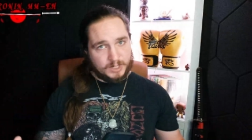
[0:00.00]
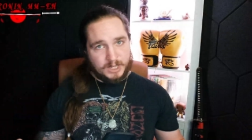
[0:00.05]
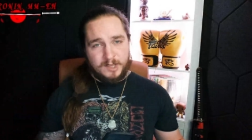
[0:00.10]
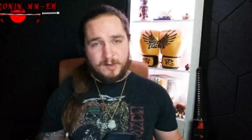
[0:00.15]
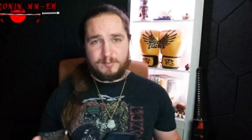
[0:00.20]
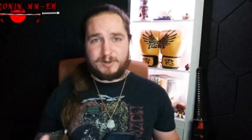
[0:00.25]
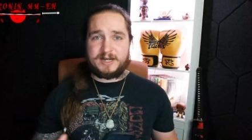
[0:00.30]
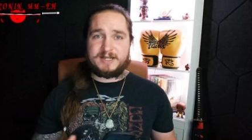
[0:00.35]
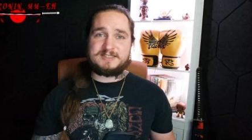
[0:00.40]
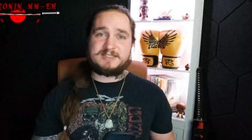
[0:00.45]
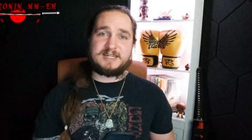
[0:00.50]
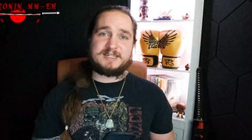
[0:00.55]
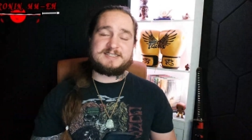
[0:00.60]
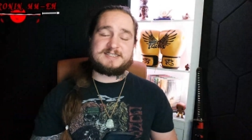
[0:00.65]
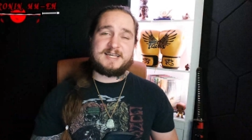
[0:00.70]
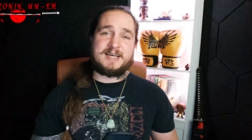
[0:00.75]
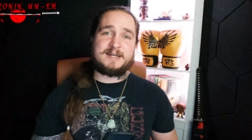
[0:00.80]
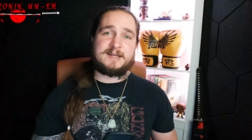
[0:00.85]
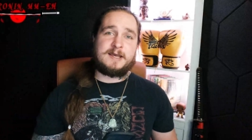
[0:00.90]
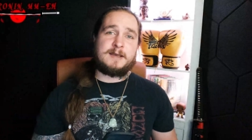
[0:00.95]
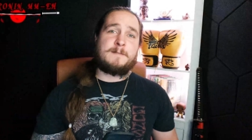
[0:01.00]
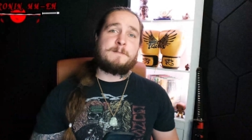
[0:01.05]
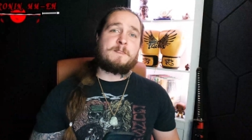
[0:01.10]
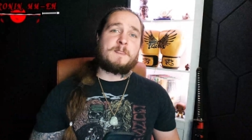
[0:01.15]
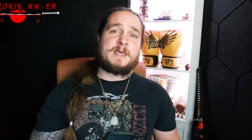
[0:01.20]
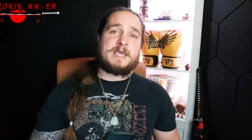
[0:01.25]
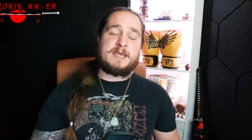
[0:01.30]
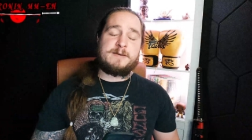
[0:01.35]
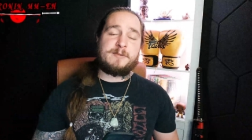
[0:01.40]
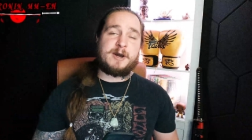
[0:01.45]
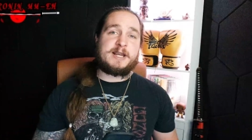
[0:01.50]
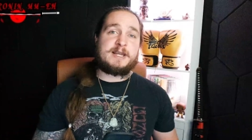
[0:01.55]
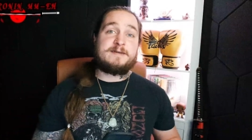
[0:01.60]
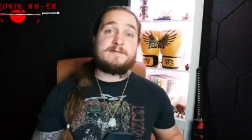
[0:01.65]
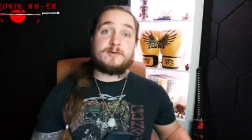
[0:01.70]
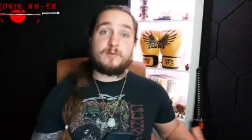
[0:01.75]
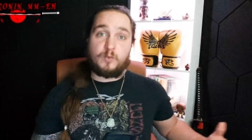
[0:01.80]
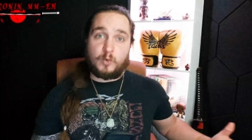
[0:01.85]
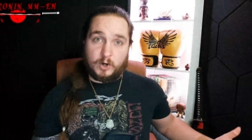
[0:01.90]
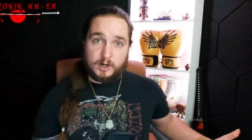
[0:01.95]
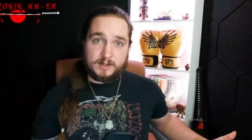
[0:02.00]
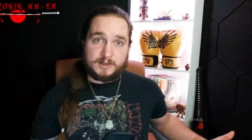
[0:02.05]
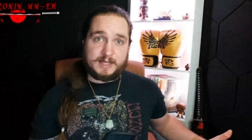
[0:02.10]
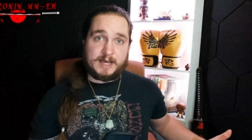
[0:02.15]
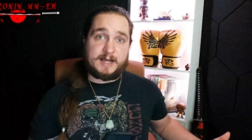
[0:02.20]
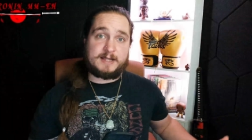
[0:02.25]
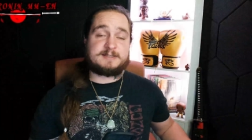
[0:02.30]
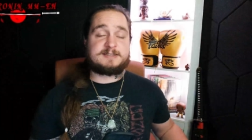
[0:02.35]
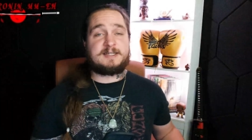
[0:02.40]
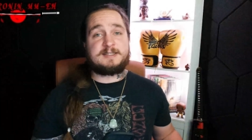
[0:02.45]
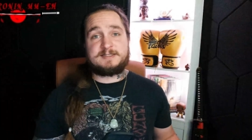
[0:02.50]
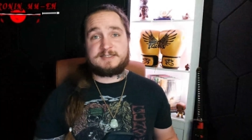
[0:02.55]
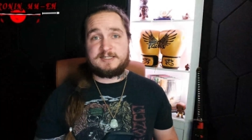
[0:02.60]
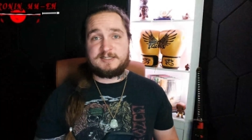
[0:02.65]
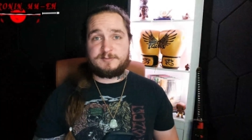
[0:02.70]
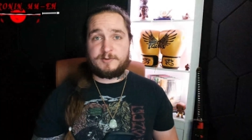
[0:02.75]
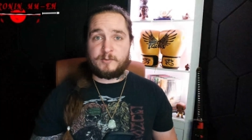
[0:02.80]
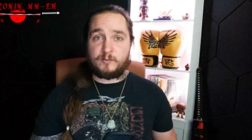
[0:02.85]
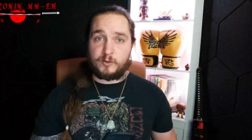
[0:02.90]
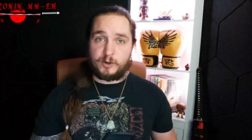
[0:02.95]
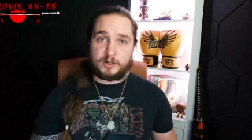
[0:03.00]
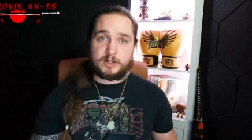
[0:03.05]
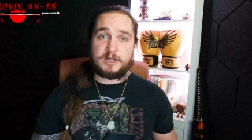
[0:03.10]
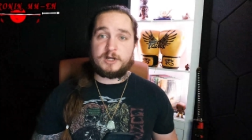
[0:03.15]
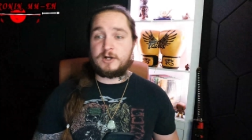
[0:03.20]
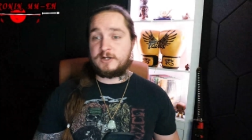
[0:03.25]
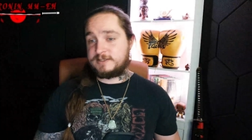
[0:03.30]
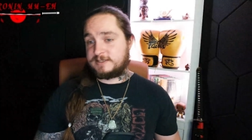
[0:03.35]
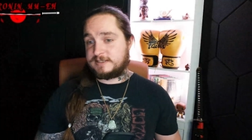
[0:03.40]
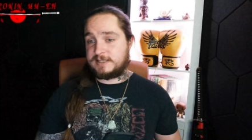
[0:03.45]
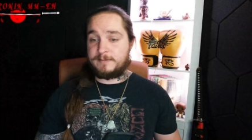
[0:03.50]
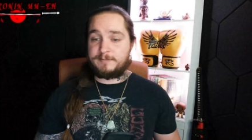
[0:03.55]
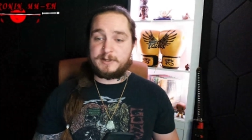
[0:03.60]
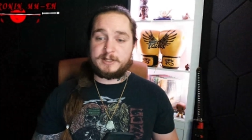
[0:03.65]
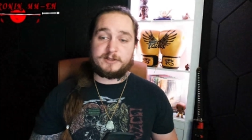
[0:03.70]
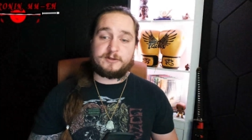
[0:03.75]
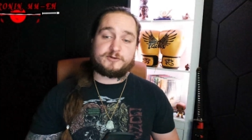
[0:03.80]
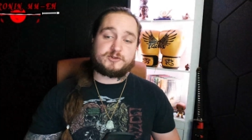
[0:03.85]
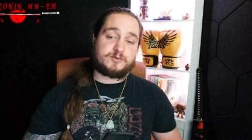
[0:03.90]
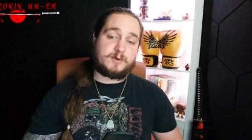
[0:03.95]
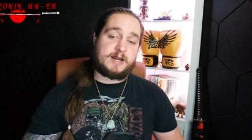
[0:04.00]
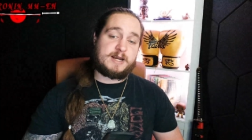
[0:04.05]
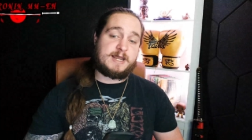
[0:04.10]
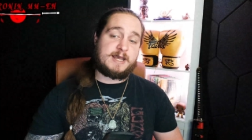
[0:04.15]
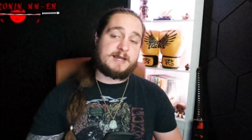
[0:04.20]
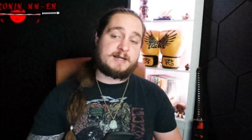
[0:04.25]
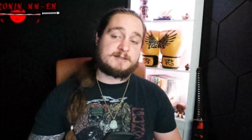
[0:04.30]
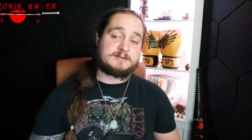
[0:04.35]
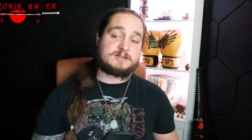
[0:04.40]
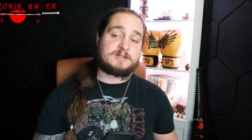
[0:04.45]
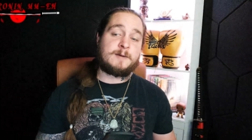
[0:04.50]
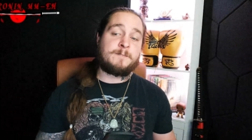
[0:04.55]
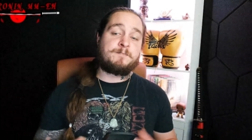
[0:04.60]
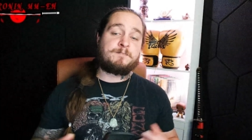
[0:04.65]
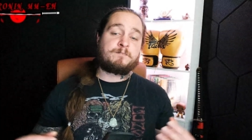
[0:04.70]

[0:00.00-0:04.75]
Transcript: But as I said, he might even want that since he's been working on slipping those right hands.